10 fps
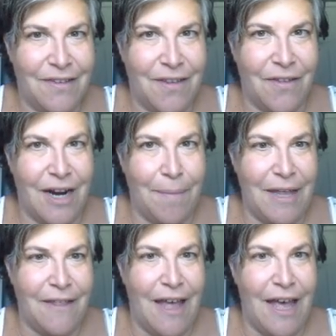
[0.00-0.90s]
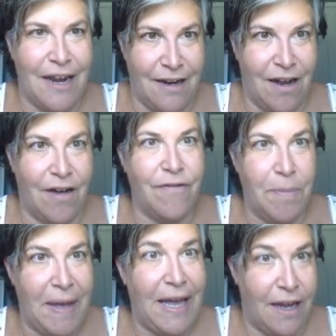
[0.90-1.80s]
so that I'm in the edit of
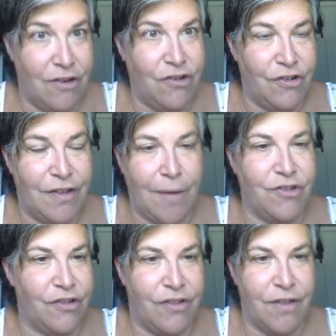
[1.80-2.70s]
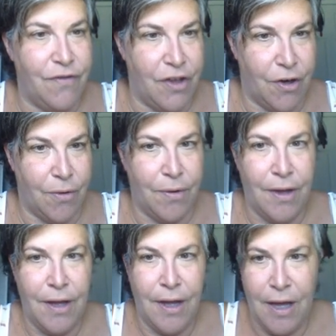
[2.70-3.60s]
the page, that was just the view.
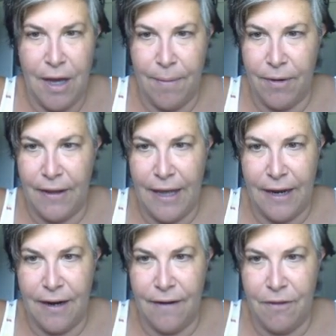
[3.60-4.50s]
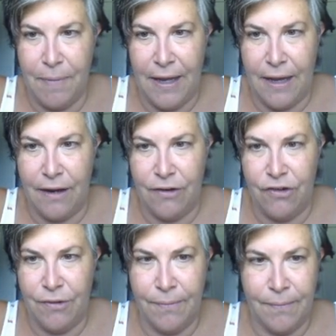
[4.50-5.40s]
I'm on the edit of the
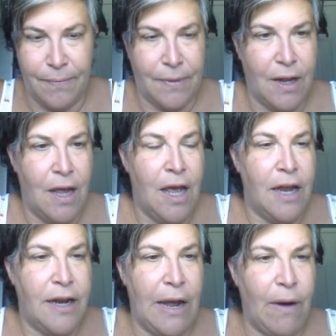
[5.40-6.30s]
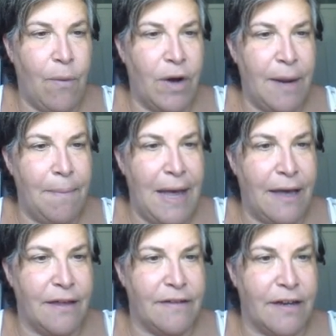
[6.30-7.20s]
page. Now I want to
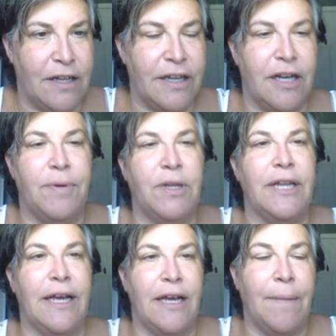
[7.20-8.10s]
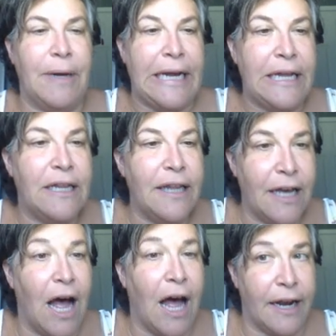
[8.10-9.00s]
make this a clickable link. I'm going to
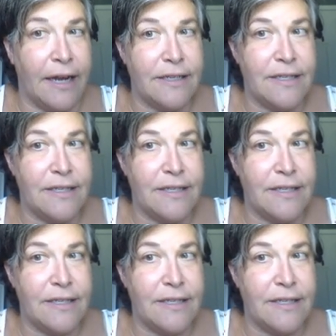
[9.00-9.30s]
click on it.